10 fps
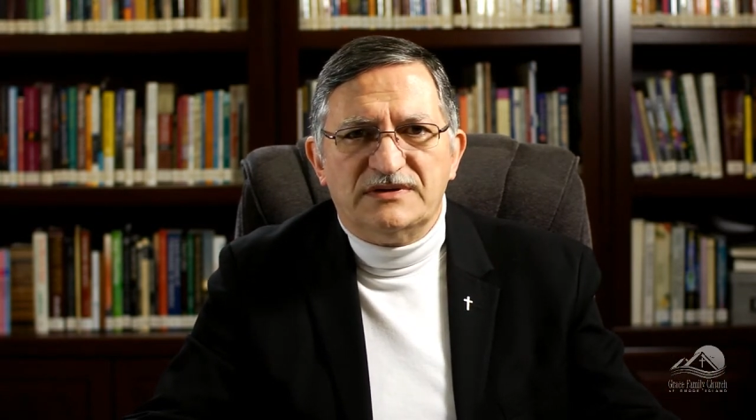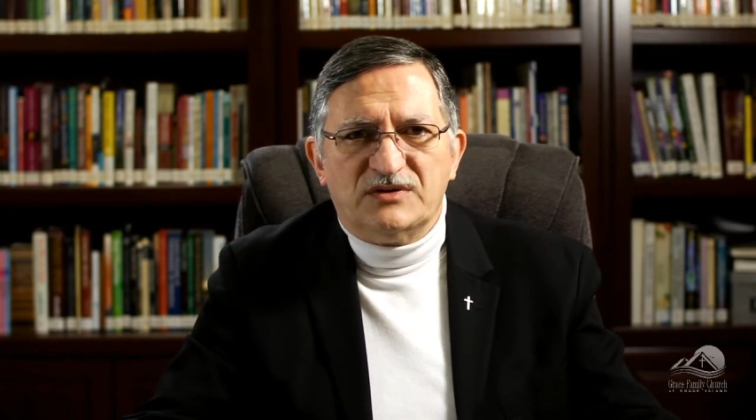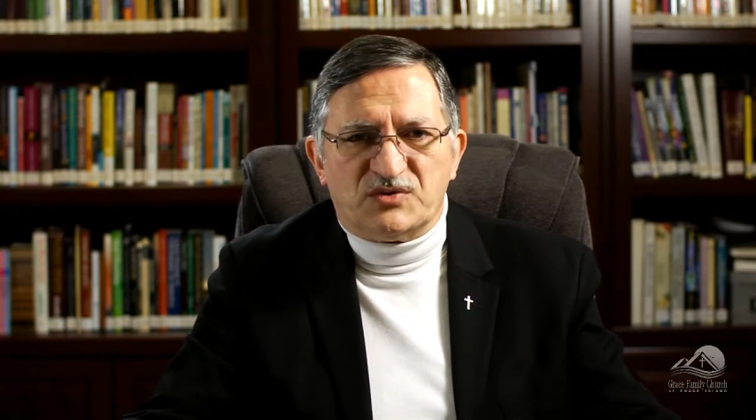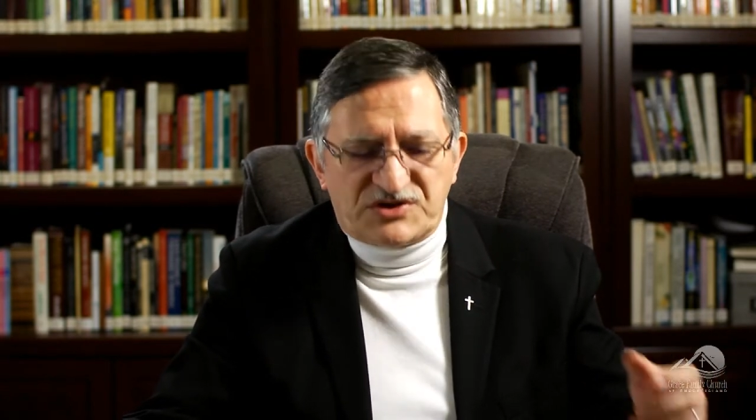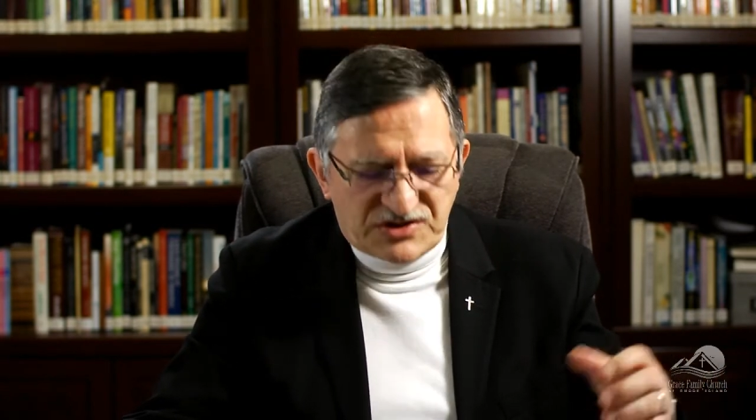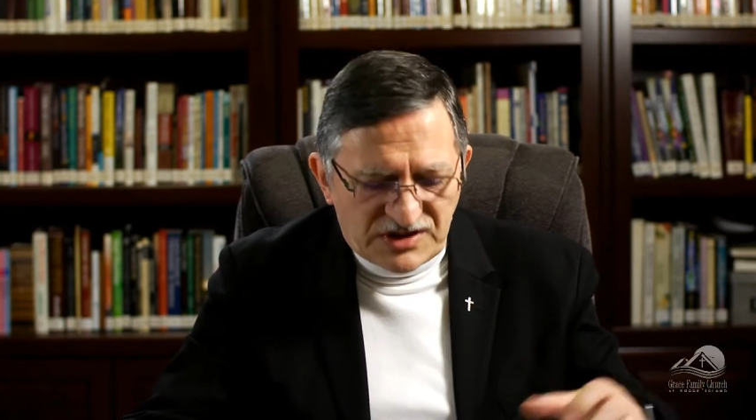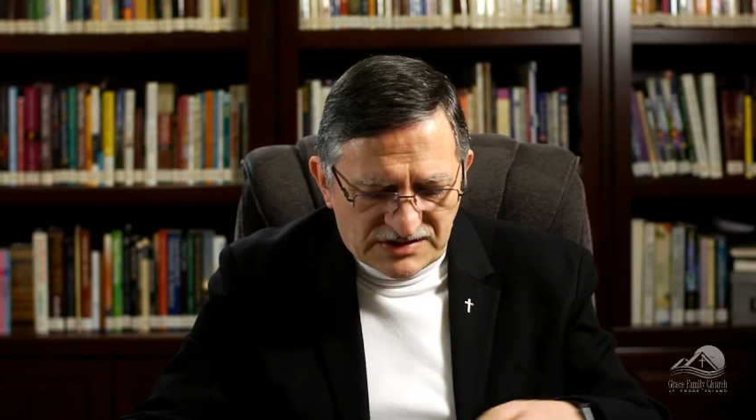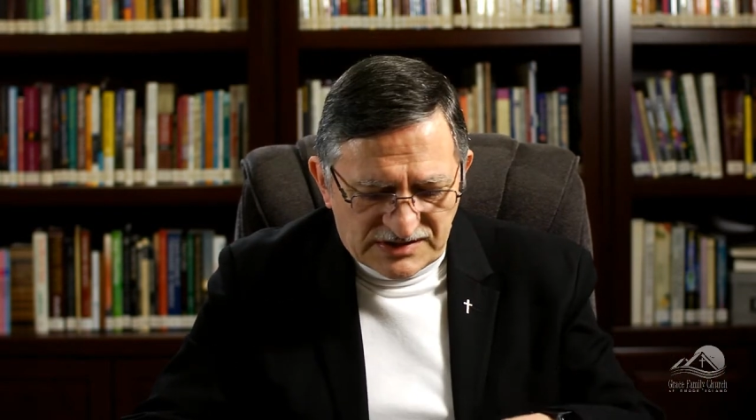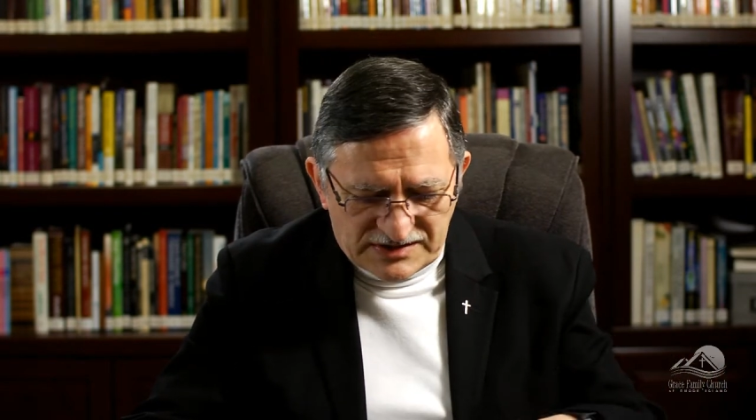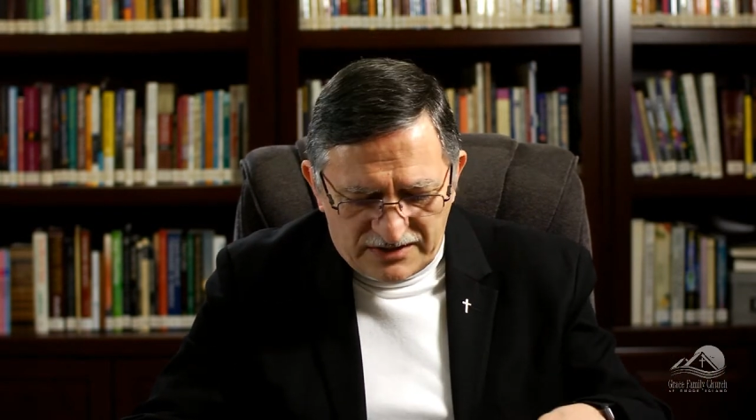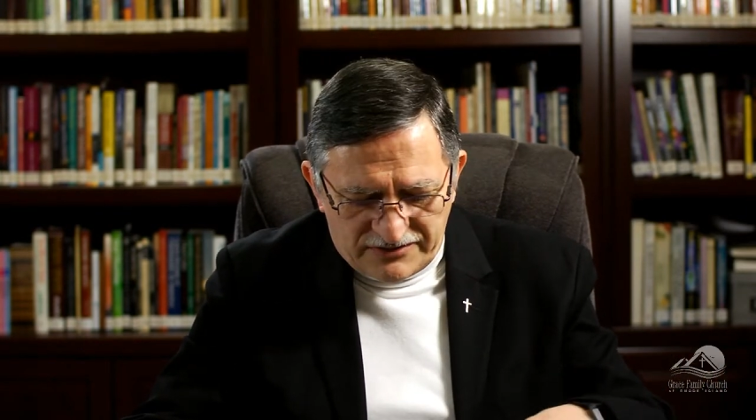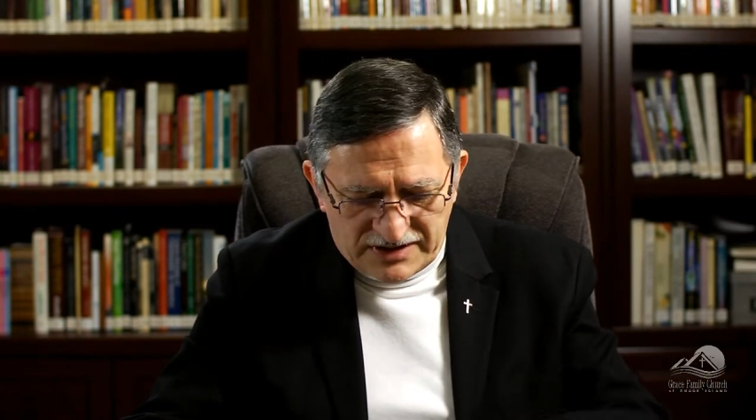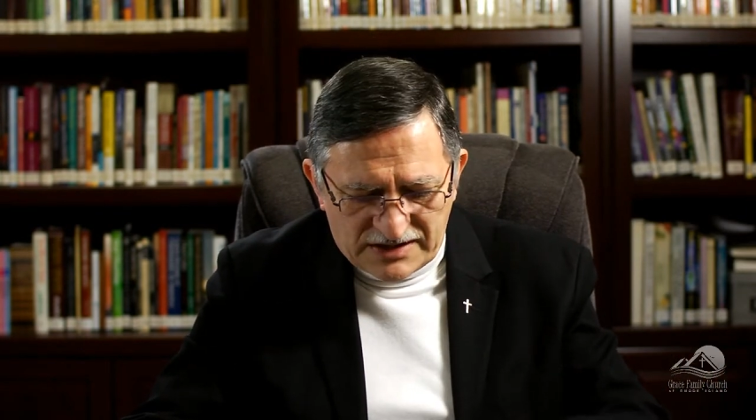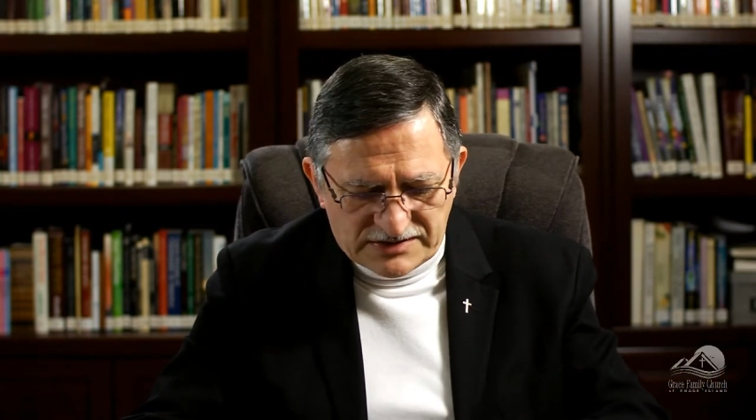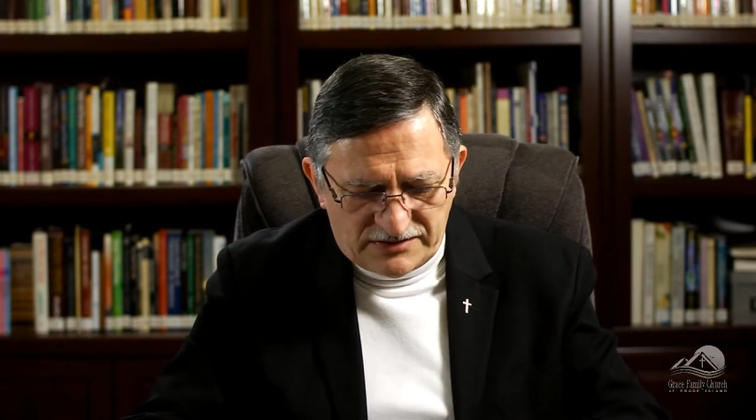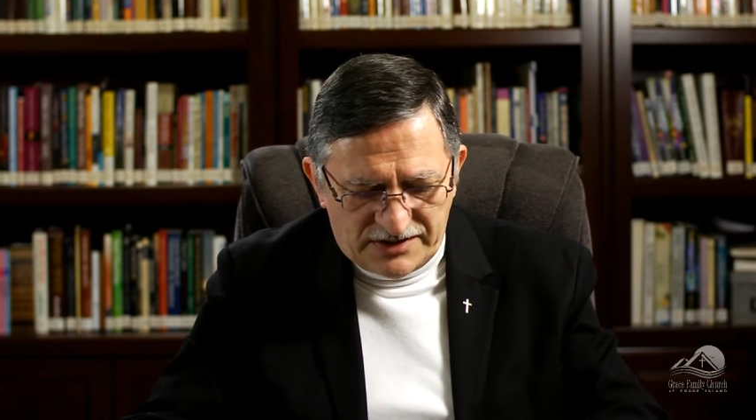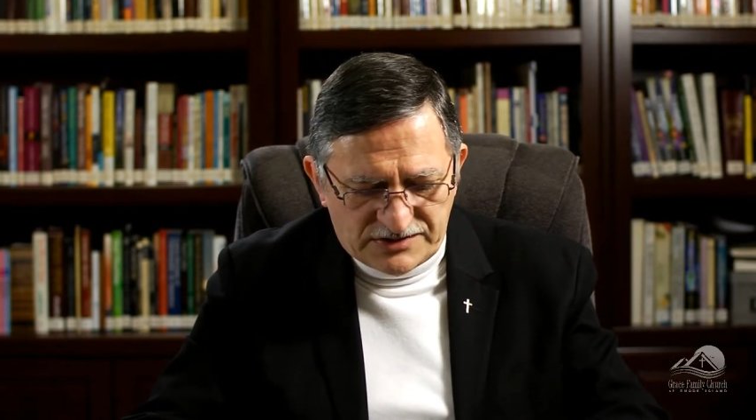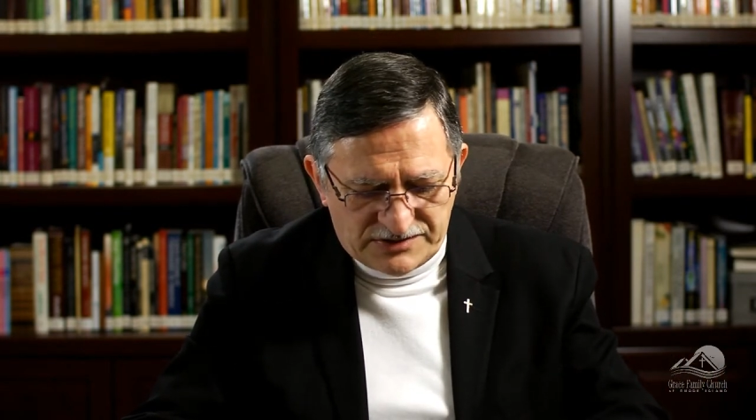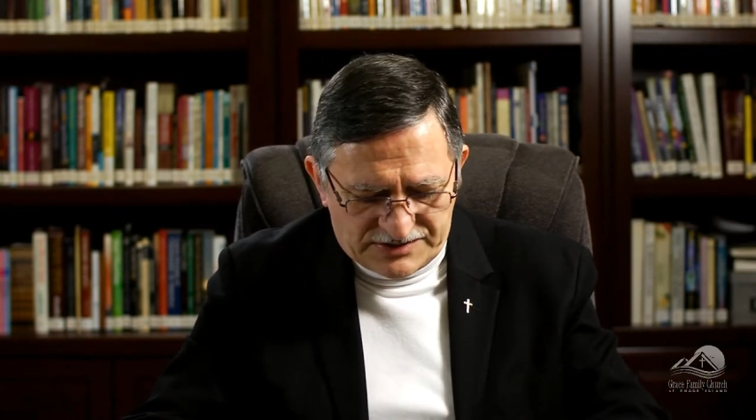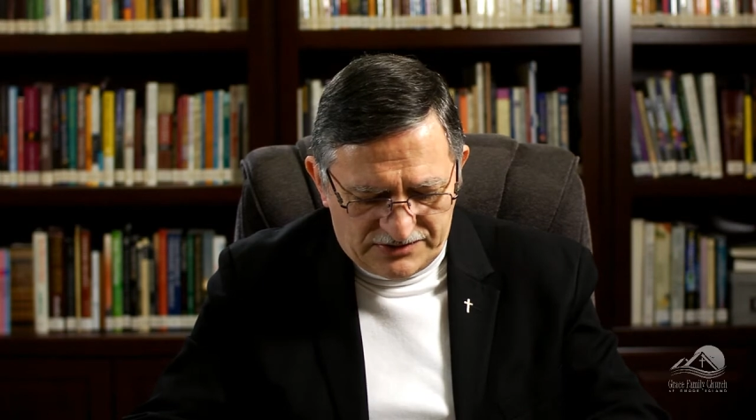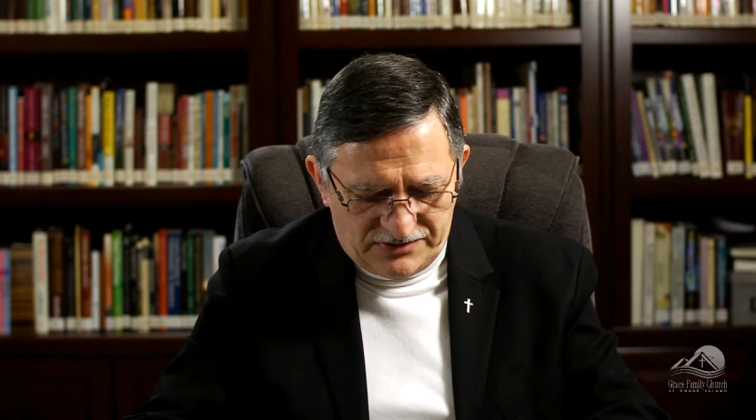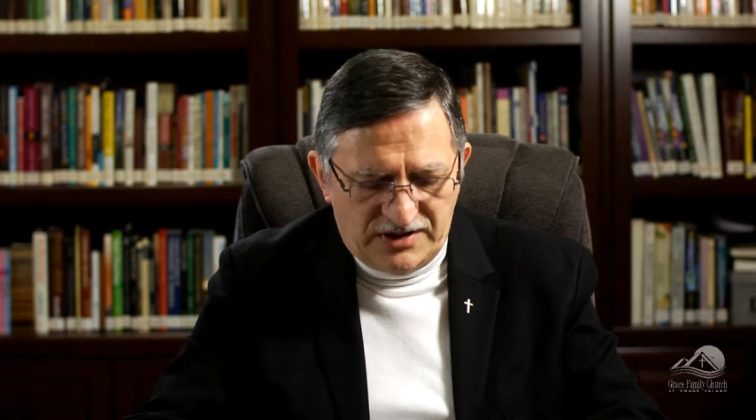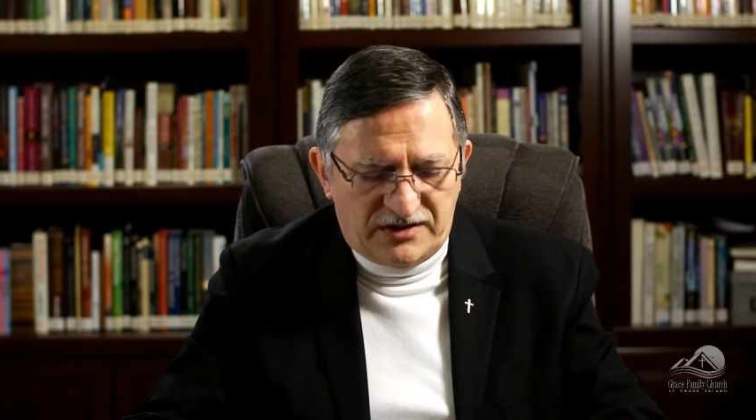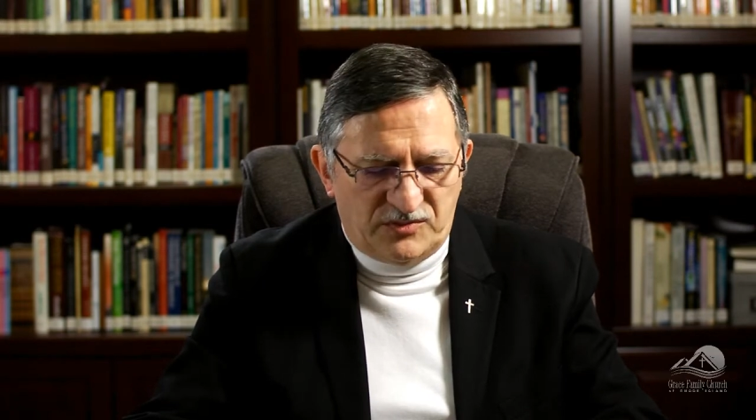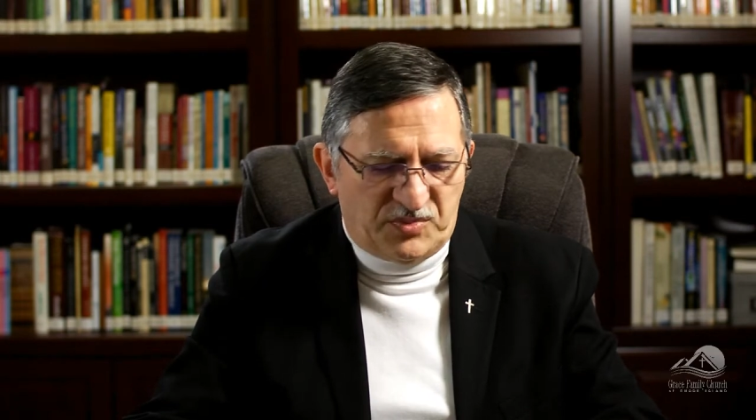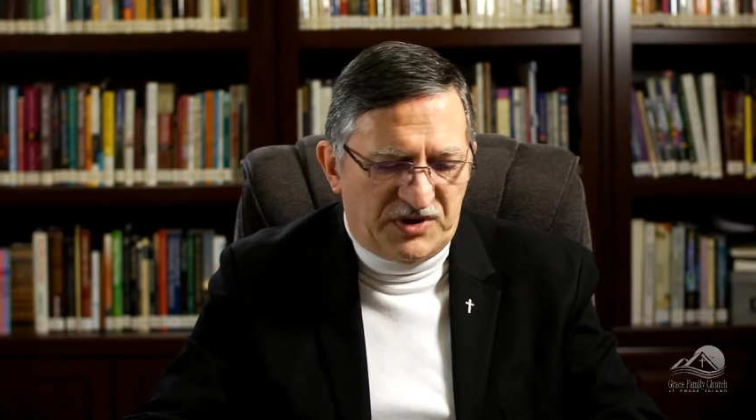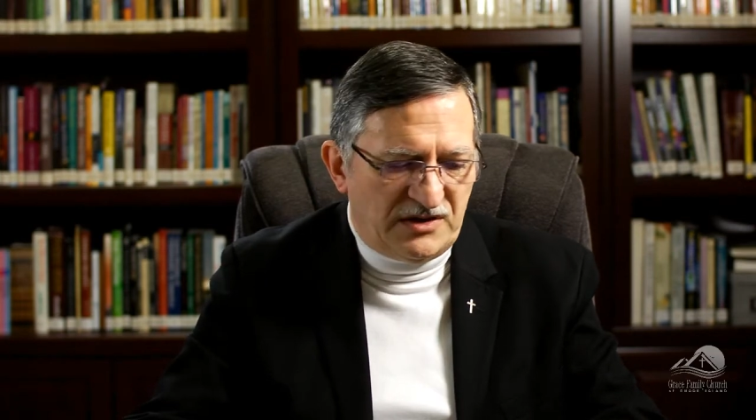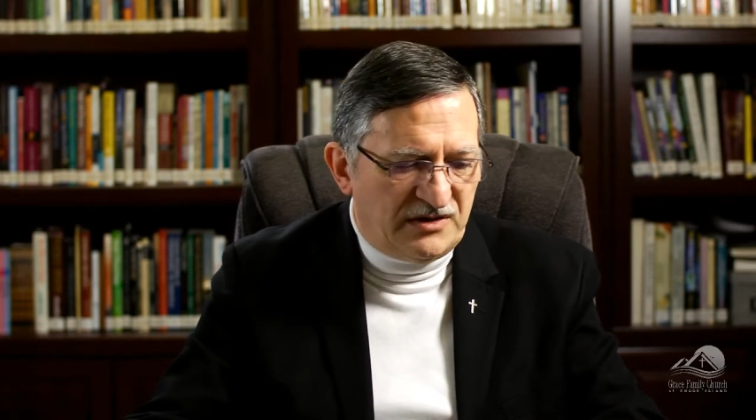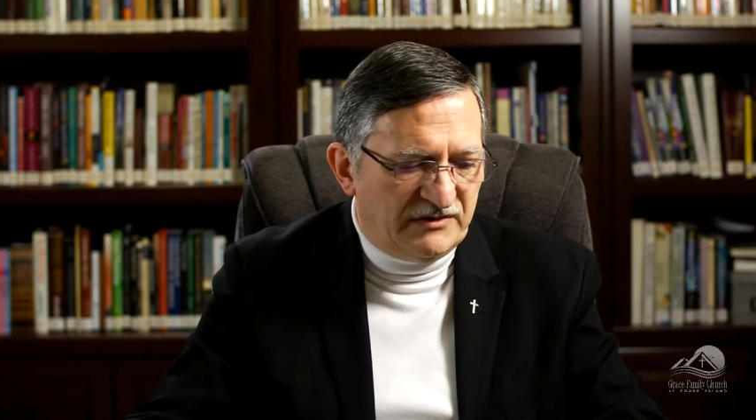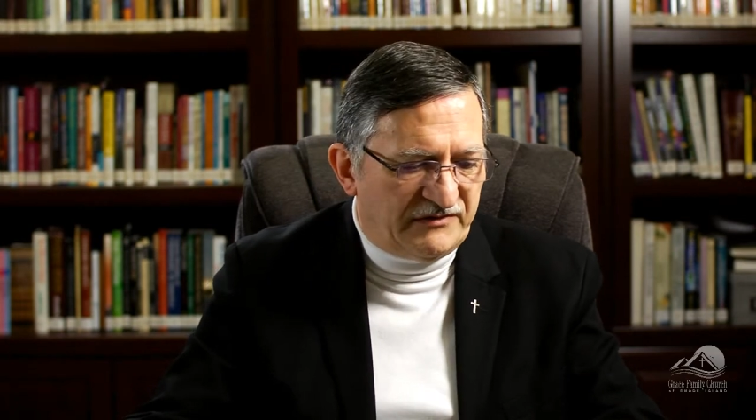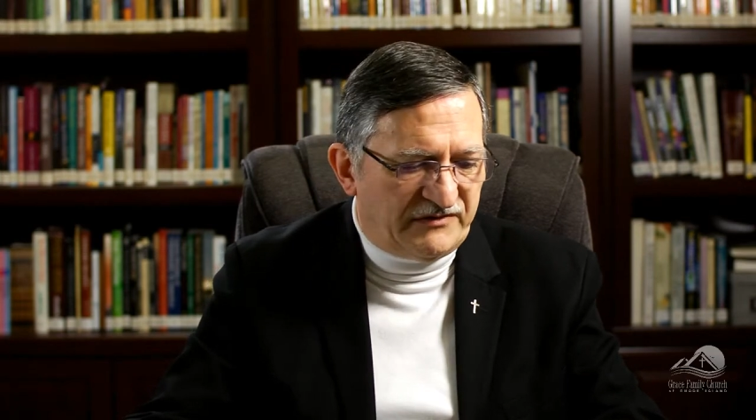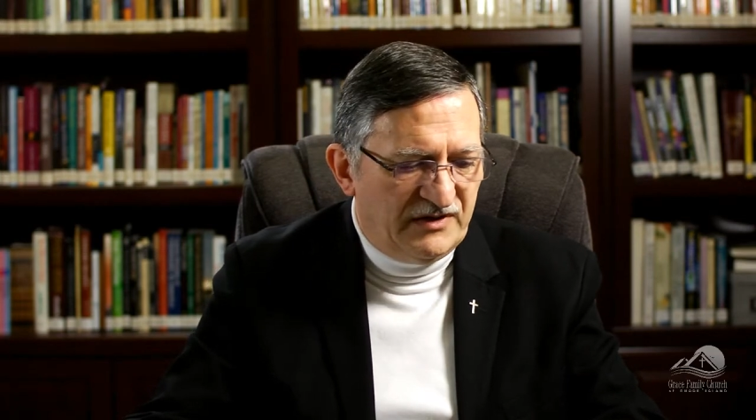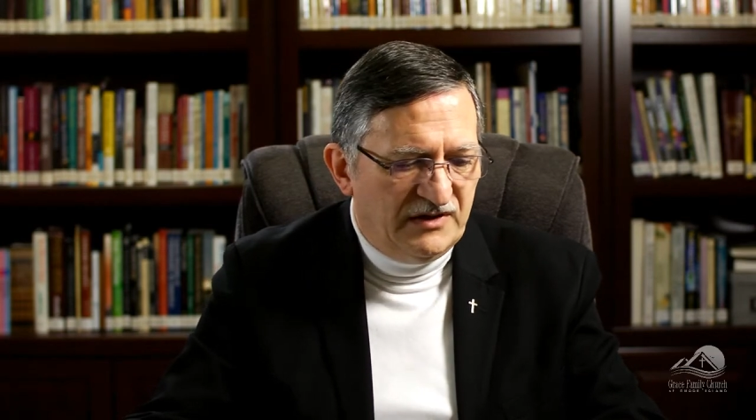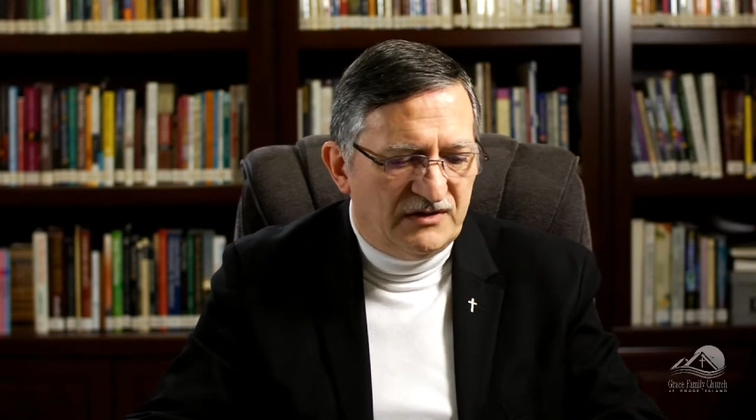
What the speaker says: Was Jesus there in isolation so he can pay his